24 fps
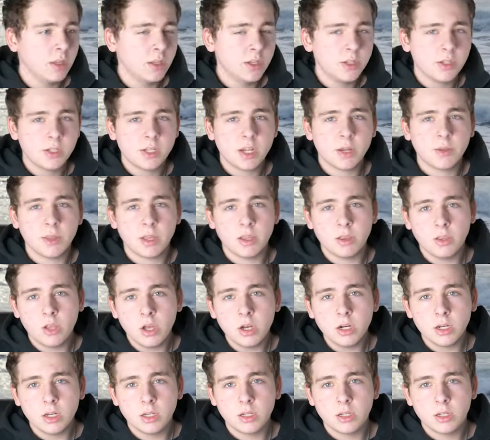This is how they
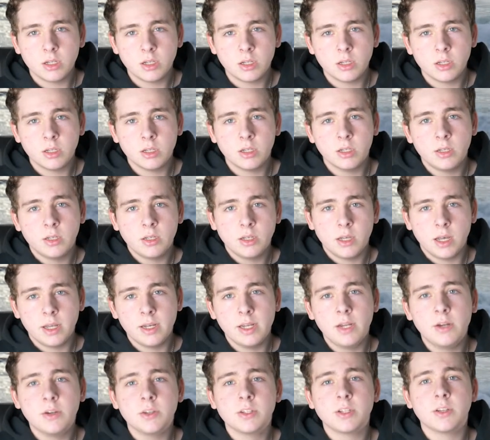look,
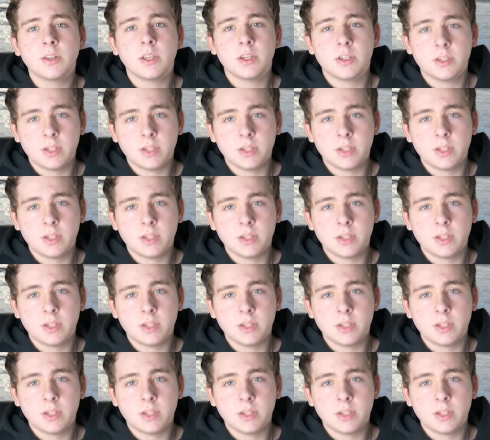and here's how they